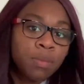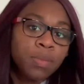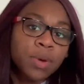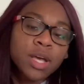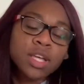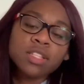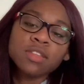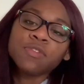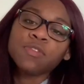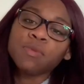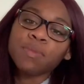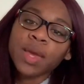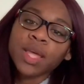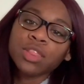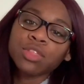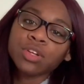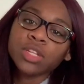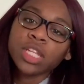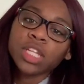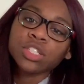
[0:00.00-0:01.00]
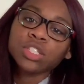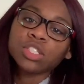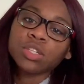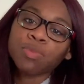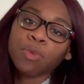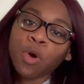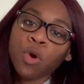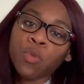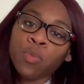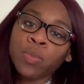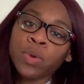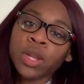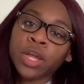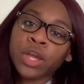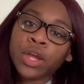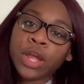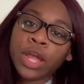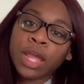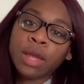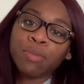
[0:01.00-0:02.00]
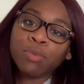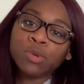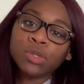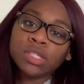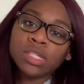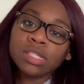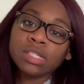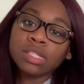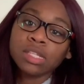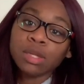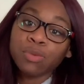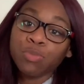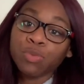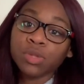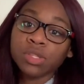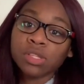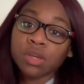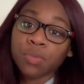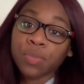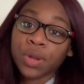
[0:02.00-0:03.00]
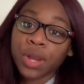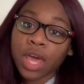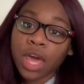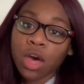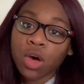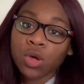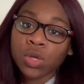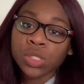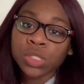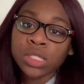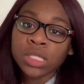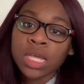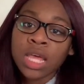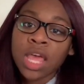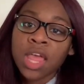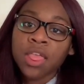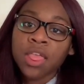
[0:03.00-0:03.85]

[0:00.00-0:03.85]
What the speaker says: Because if you make the relationship open and you're able to sleep with someone else,